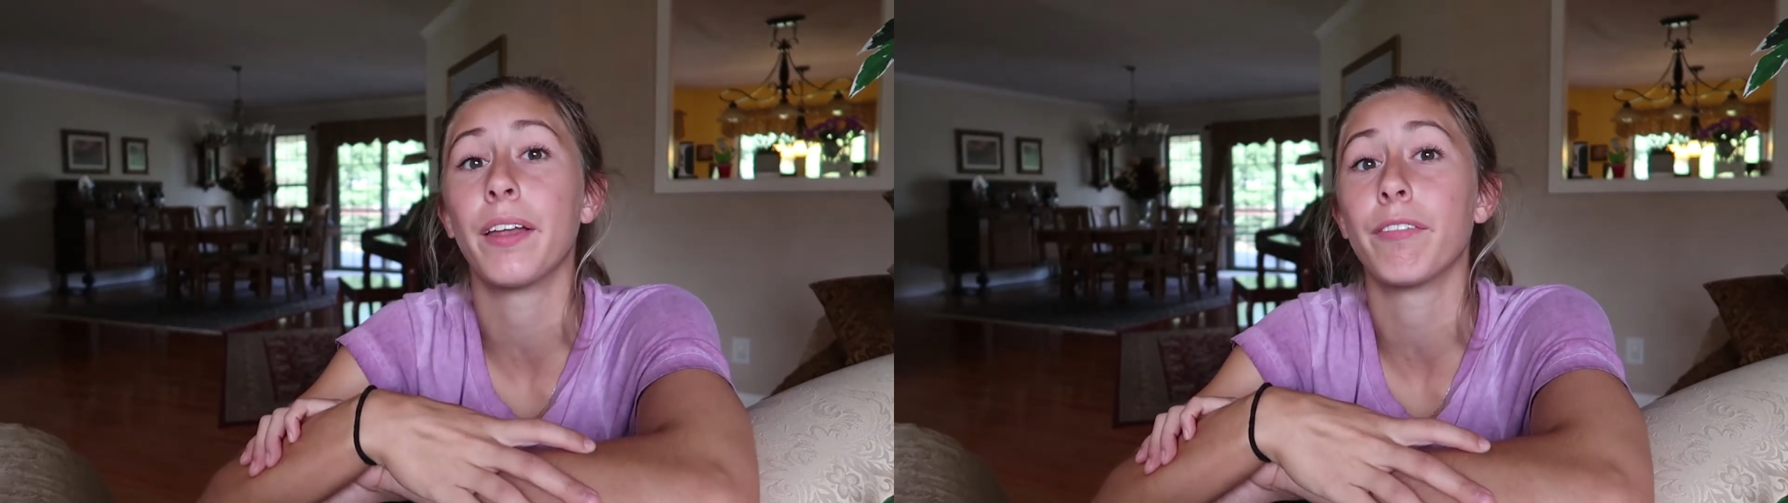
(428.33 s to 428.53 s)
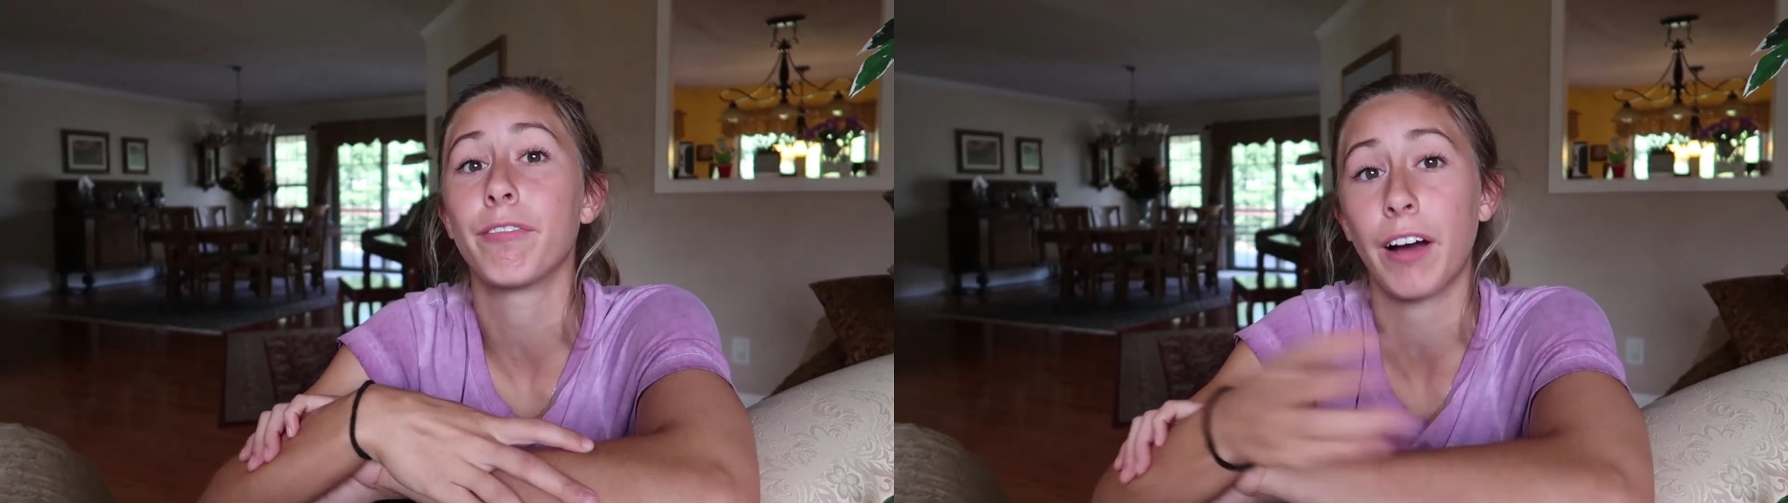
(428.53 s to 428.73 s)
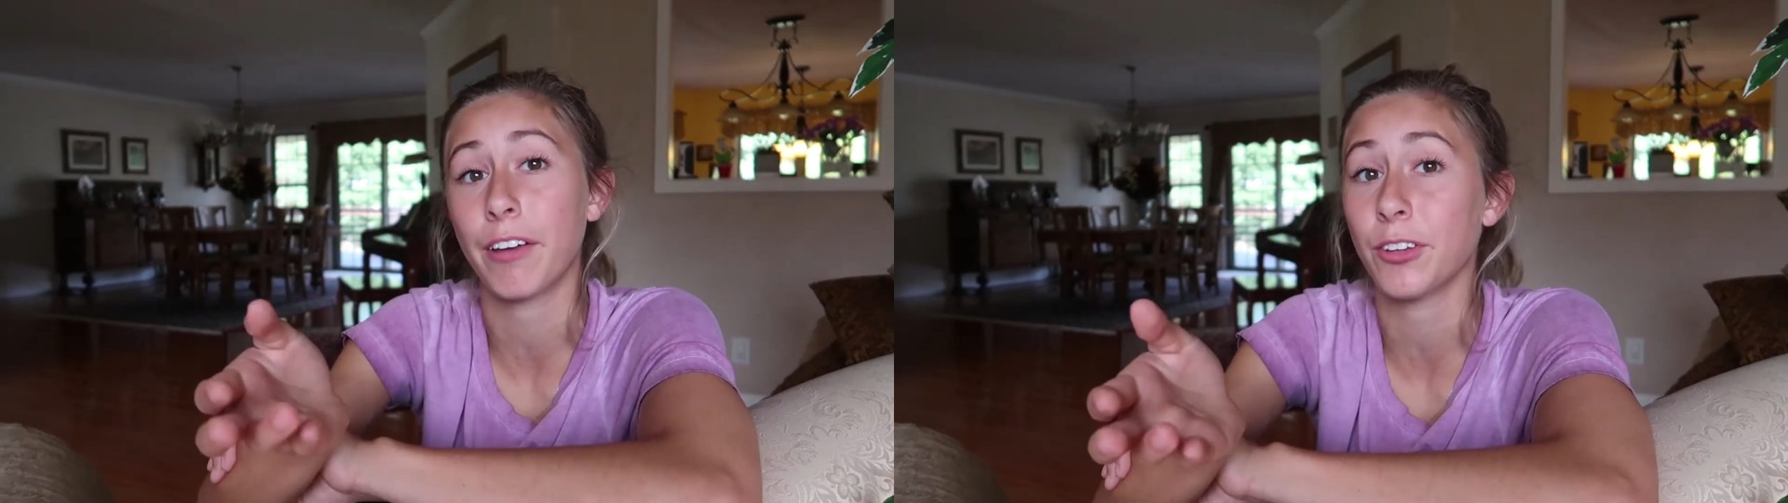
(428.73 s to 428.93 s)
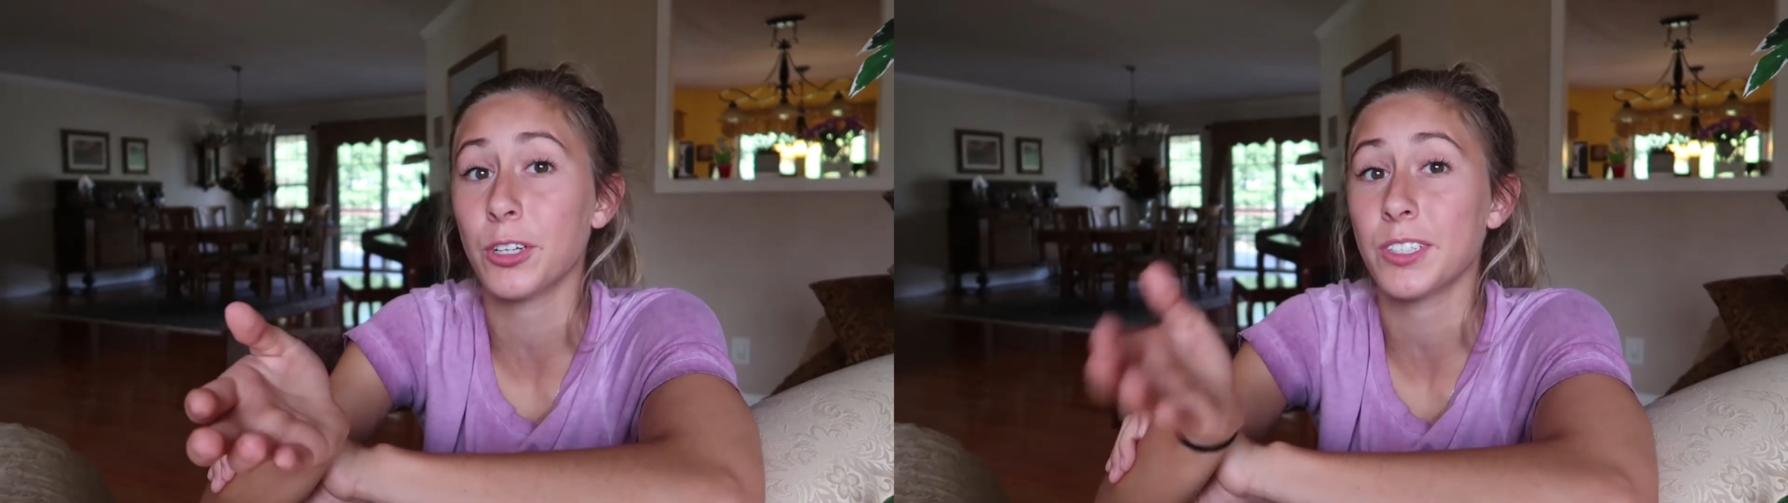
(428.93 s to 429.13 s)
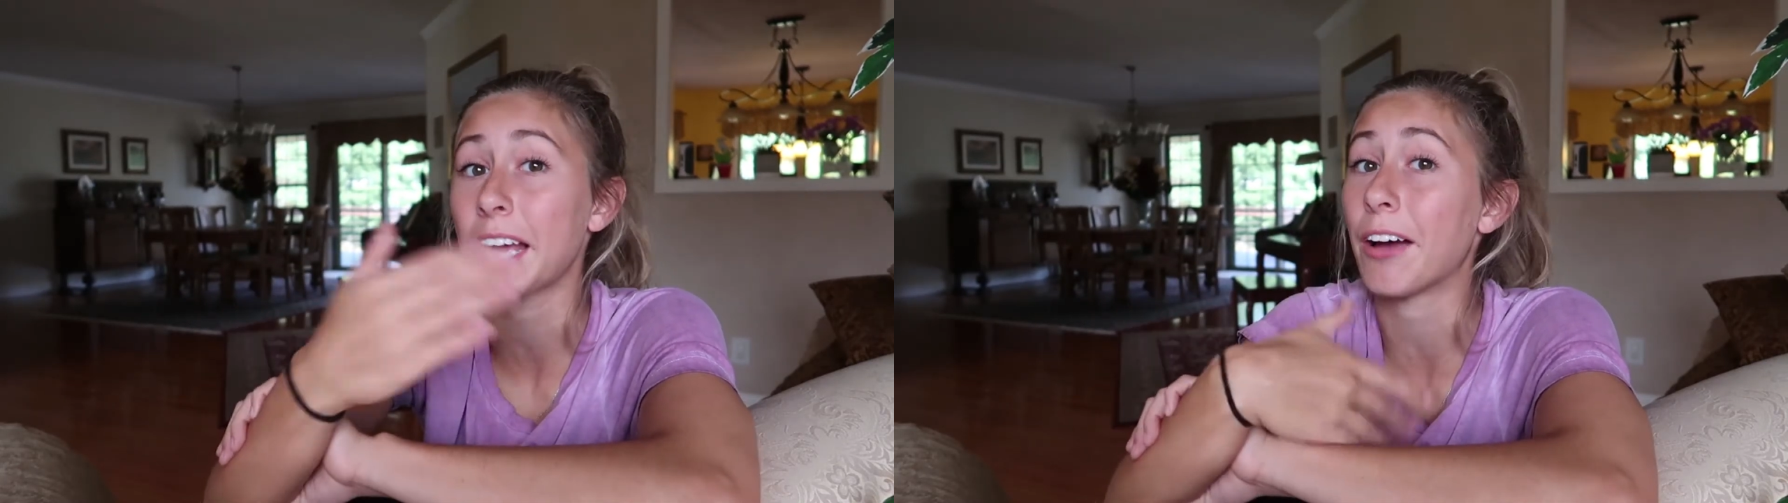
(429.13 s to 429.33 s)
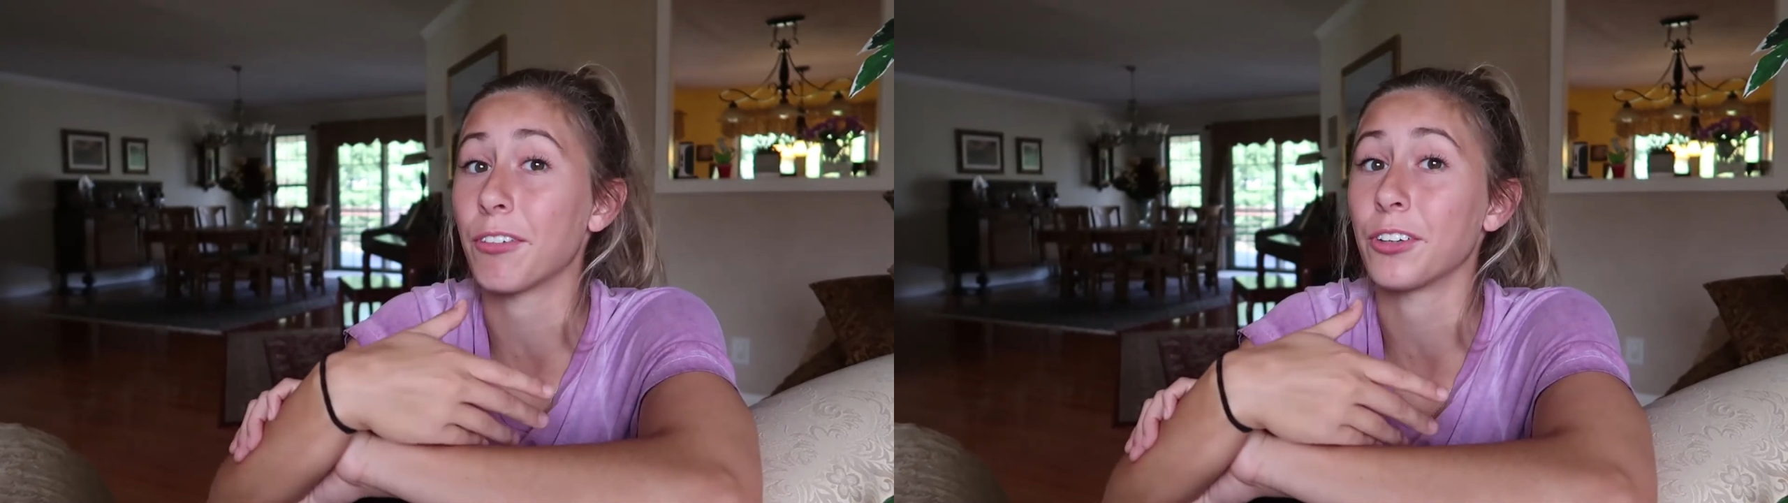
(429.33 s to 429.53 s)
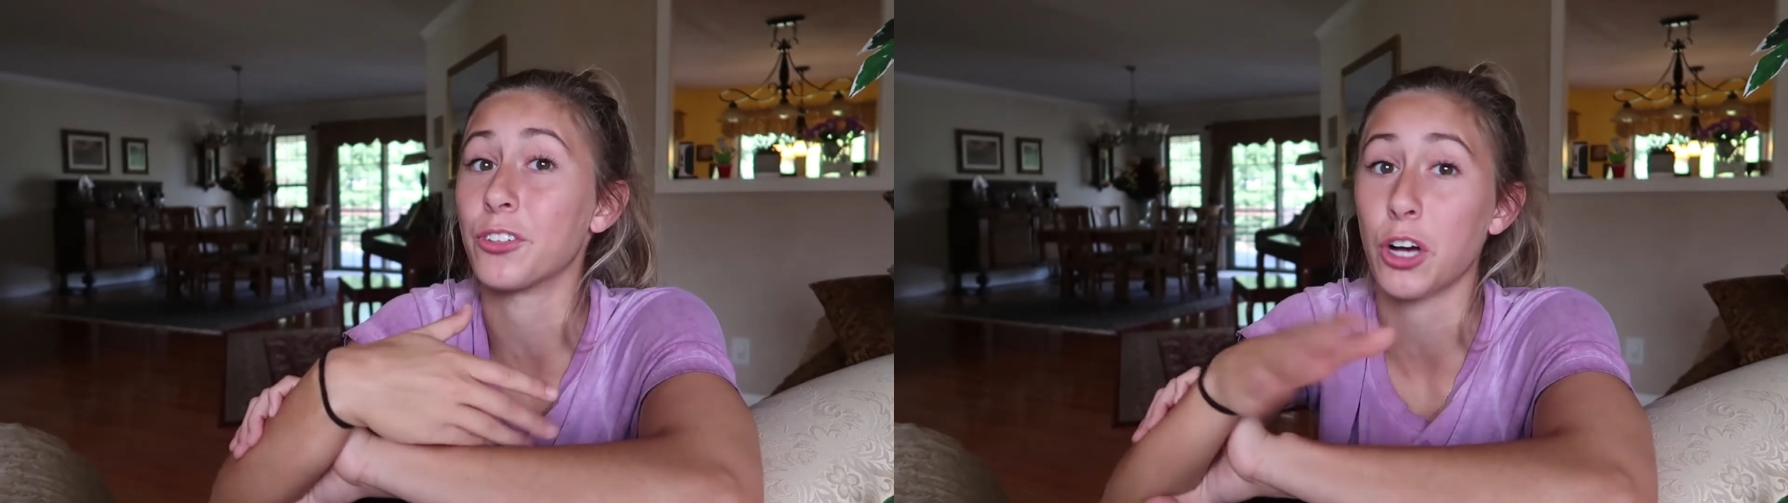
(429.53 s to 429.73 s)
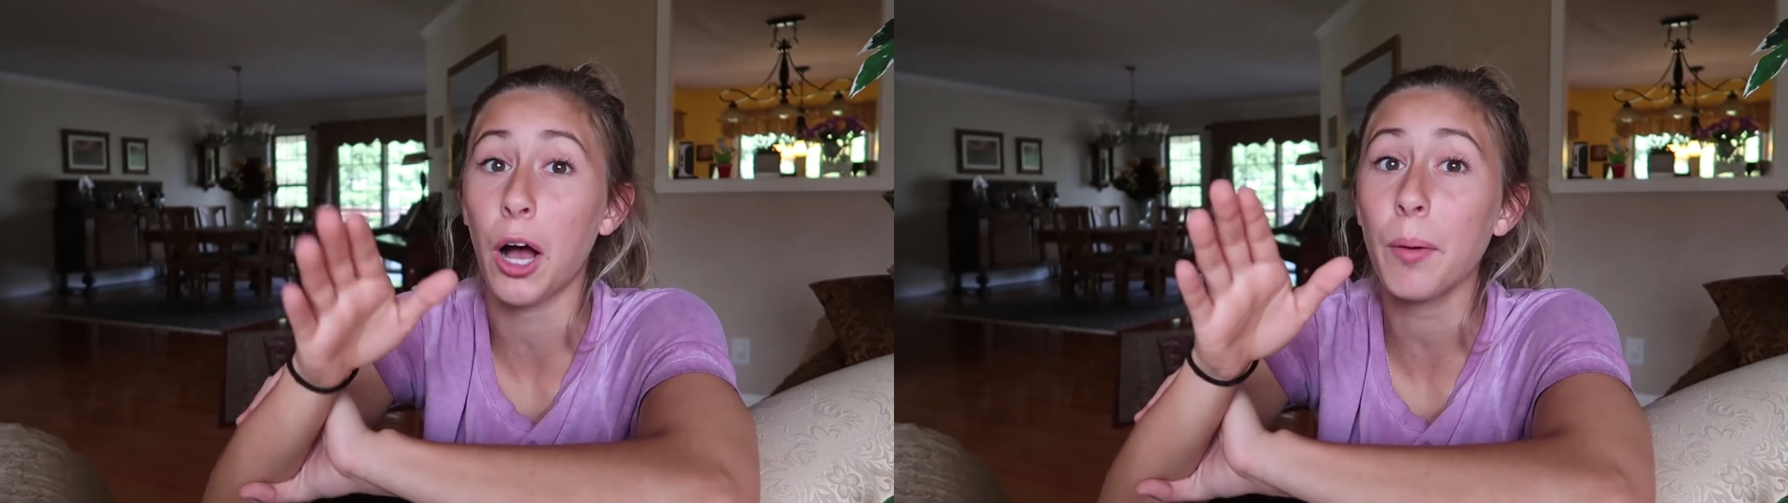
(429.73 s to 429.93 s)
in 5 years I have a
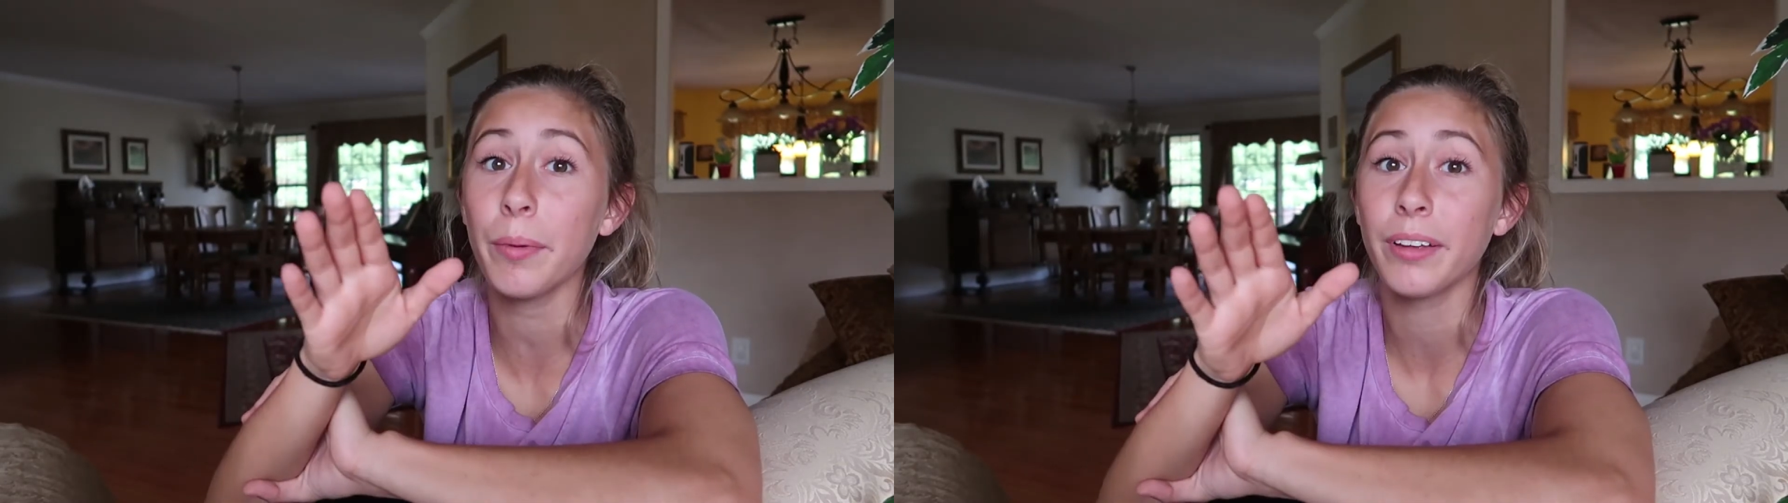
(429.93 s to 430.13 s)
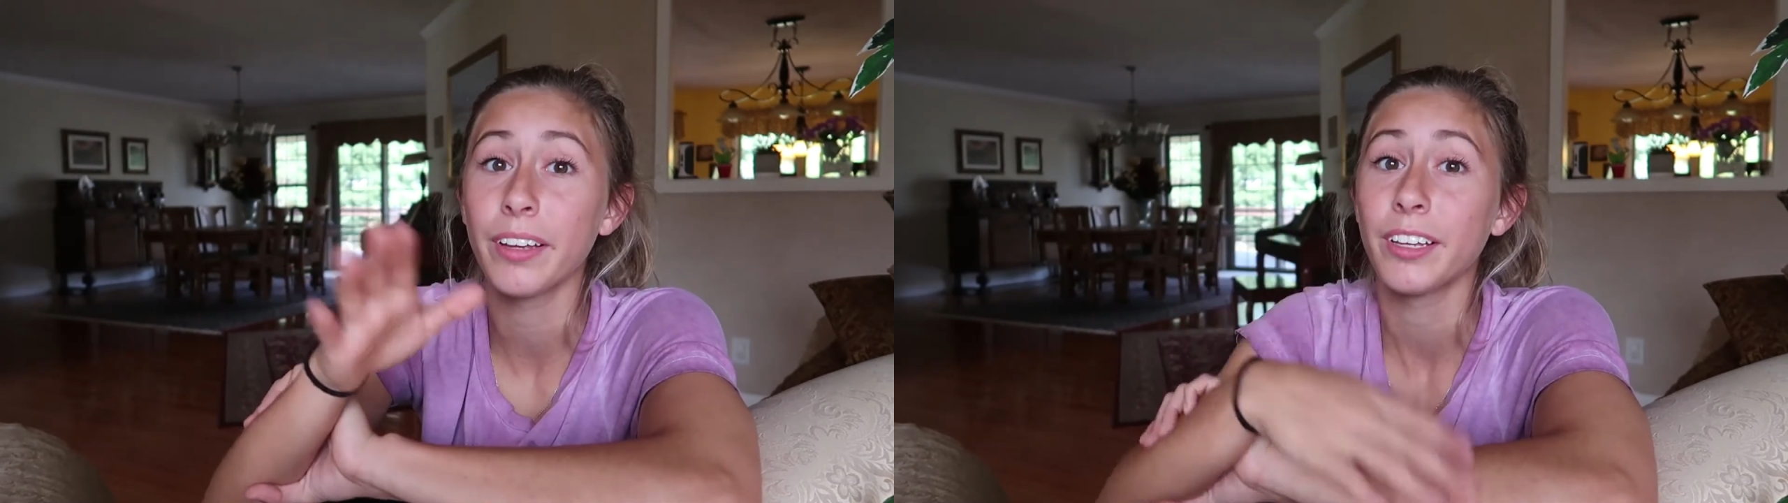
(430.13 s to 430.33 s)
job,